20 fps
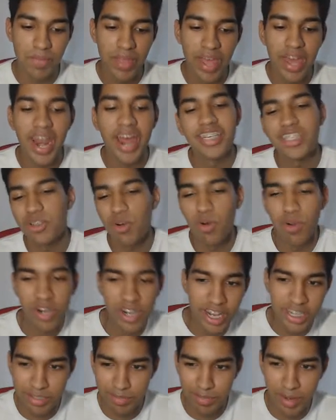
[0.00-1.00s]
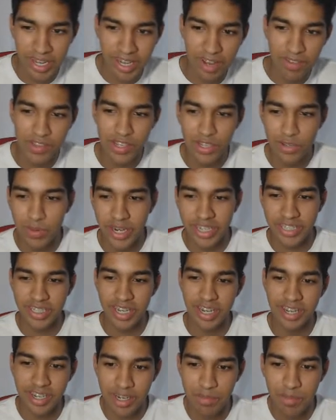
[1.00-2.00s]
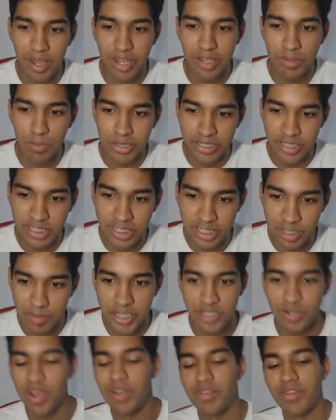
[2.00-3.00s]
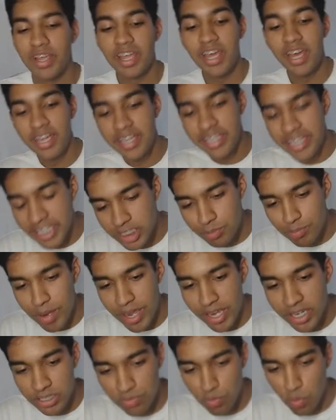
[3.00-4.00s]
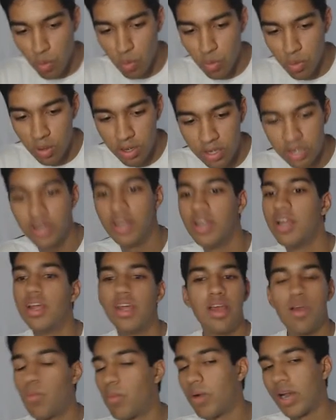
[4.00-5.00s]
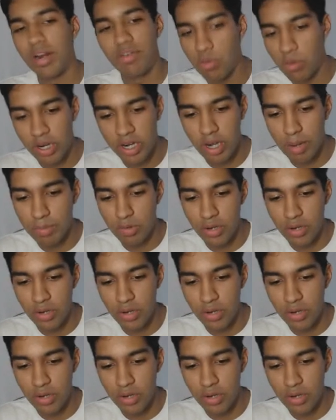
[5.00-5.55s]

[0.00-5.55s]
just organized my life this way because it makes more sense to me. So I have like this space for whatever work I'm doing at the